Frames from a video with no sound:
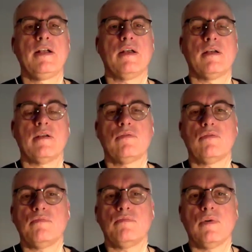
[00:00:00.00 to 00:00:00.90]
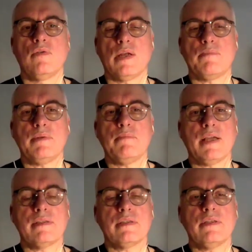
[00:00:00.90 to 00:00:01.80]
who had been
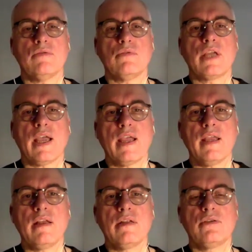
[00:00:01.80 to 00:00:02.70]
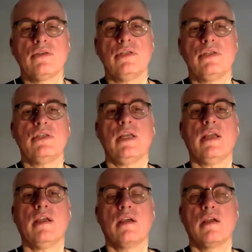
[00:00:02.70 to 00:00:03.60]
based in UK,
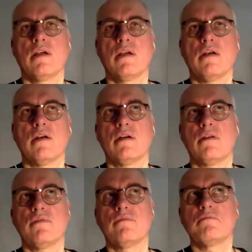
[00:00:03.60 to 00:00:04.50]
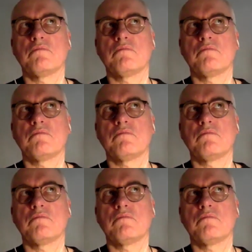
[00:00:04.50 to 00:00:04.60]
teaching uh,